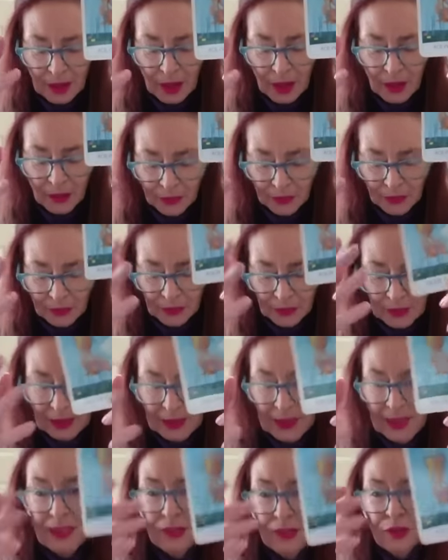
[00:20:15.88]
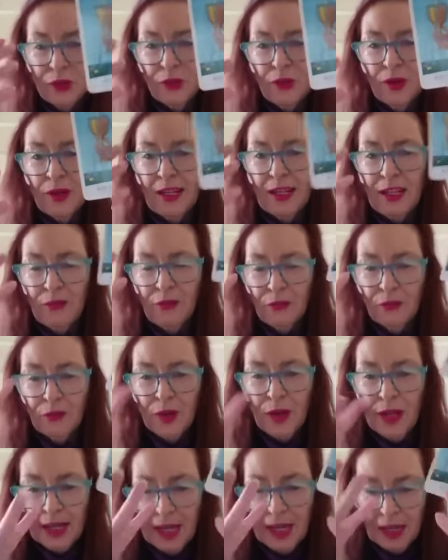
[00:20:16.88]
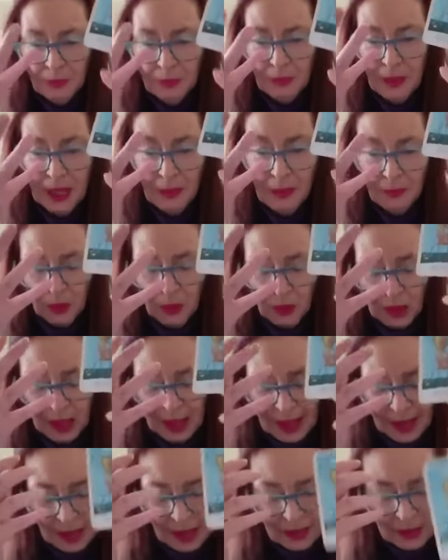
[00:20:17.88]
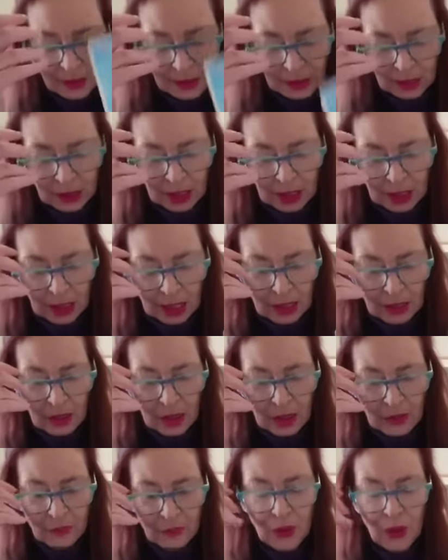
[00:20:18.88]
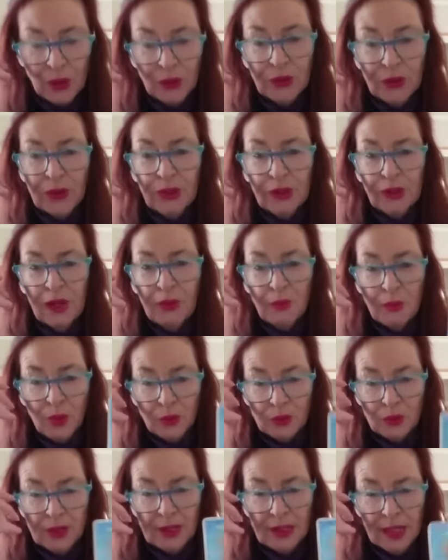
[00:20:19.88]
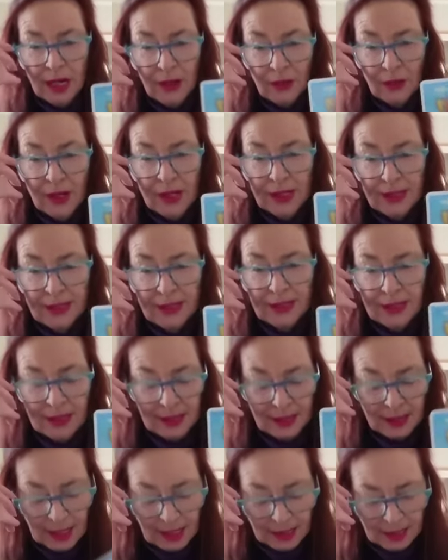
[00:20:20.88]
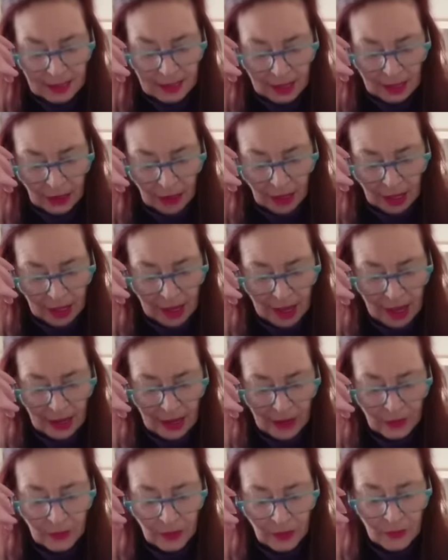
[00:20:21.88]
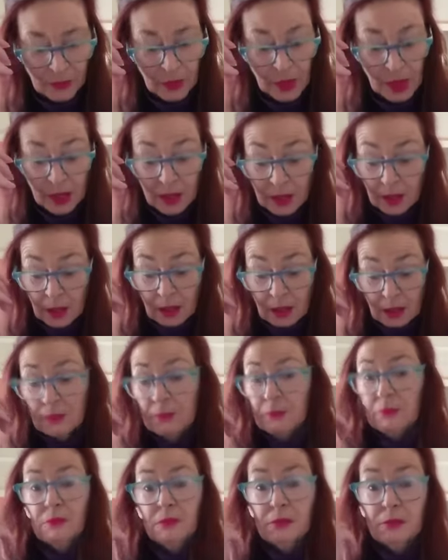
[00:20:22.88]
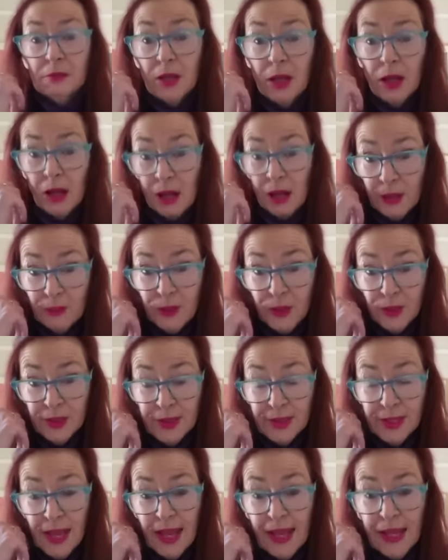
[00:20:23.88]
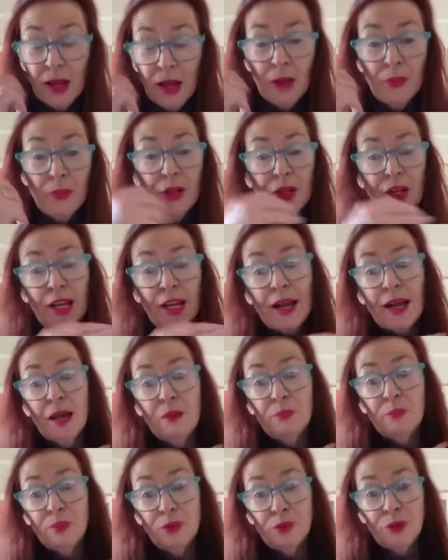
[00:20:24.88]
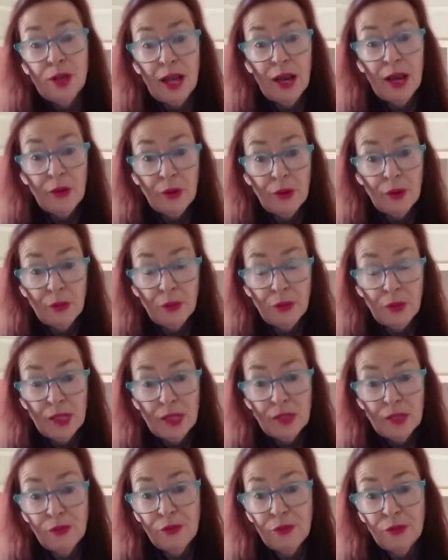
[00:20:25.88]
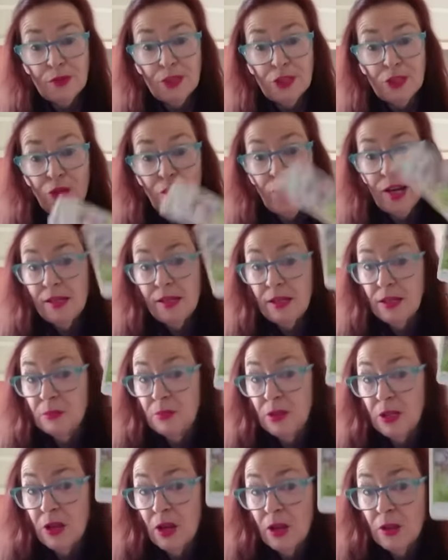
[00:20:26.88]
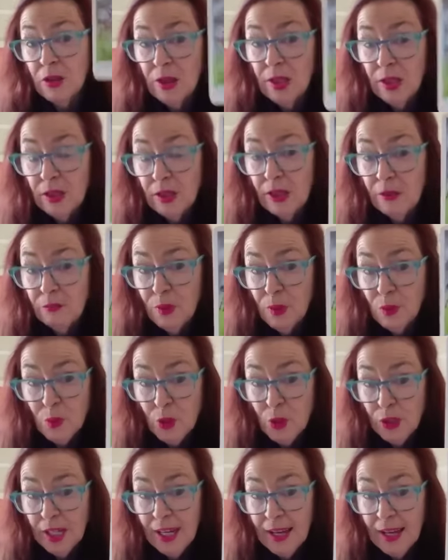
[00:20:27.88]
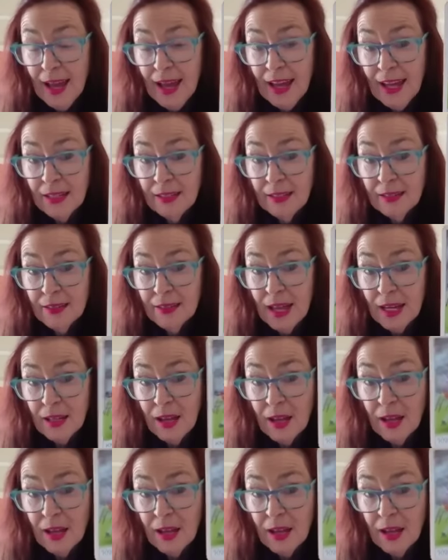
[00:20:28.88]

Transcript: of literally freaking people out, thinking they've got a more serious disease than they have. I'm just saying I'm only a humble tarot reader from Australia, but I think they've been working hard at that.